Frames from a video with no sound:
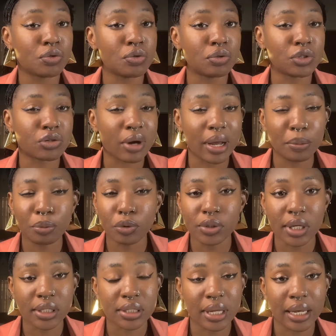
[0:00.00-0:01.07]
you try
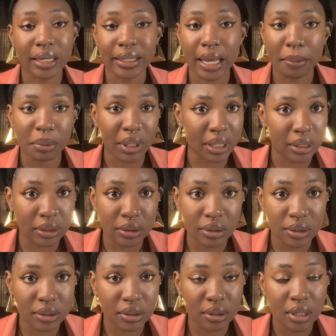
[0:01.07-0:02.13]
projects like
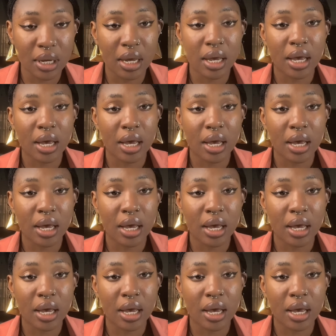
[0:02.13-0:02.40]
napkins